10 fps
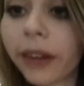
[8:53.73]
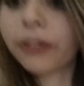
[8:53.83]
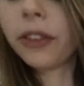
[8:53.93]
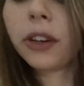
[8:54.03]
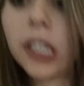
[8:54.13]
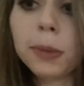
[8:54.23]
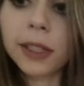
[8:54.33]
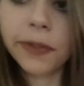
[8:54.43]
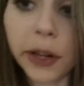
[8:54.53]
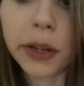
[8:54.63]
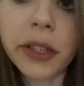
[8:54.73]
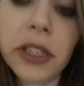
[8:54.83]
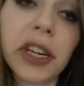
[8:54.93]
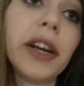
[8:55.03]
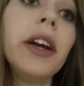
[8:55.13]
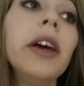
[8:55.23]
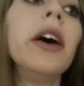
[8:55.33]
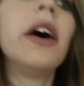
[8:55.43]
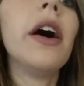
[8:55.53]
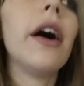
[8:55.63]
wearing for the Christmas photos this year.
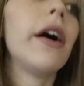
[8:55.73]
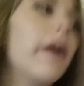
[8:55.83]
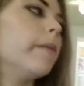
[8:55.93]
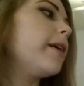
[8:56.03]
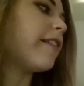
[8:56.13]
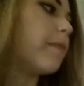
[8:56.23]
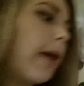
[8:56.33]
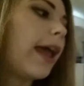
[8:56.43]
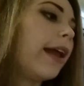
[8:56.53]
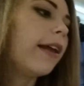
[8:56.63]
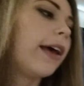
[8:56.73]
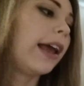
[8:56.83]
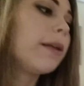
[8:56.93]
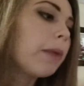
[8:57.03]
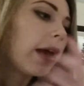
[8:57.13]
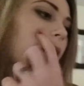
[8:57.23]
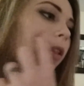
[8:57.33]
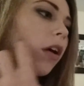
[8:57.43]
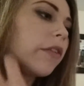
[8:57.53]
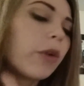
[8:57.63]
I've handmade a
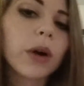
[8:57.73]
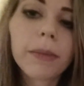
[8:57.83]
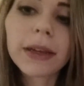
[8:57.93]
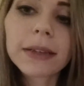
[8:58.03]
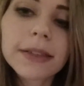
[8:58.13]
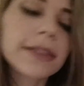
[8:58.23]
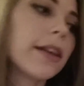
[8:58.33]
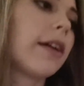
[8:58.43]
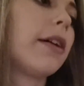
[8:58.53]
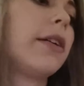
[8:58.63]
lot of ornaments.